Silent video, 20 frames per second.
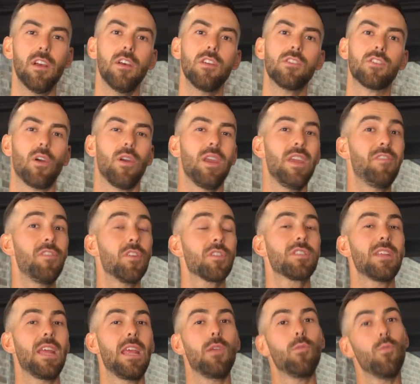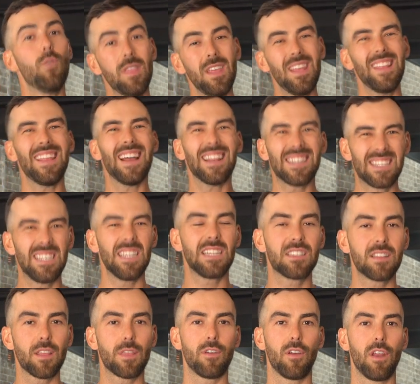So if you're staying within that 6
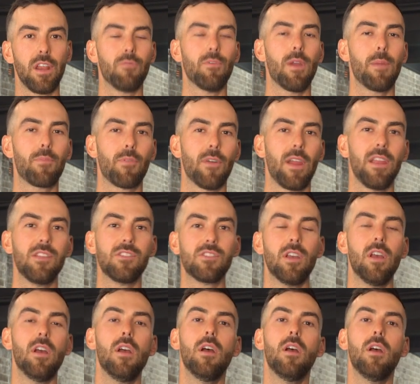to 30 rep range,